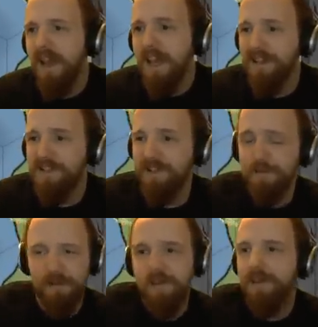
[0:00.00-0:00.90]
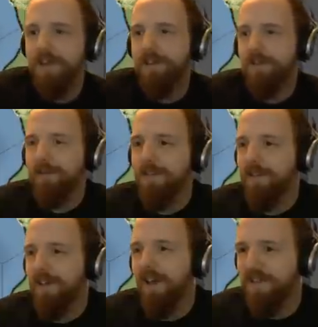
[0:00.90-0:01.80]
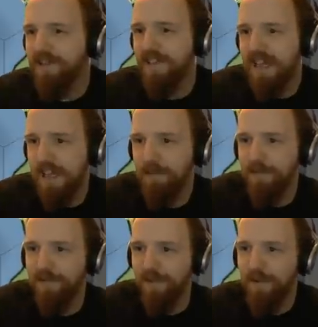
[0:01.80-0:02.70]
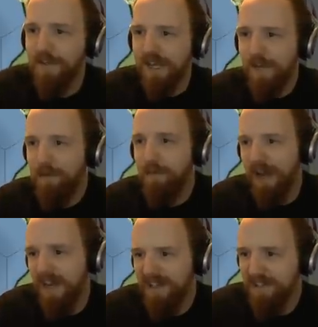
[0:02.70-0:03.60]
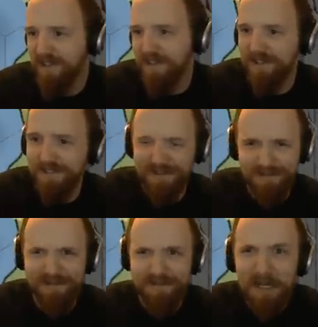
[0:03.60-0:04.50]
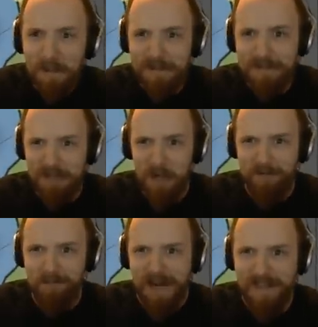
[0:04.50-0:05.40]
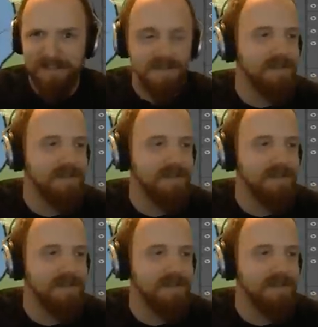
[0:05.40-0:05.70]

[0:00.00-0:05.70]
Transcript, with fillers: A, d a D M of four campaigns? Dear God, man!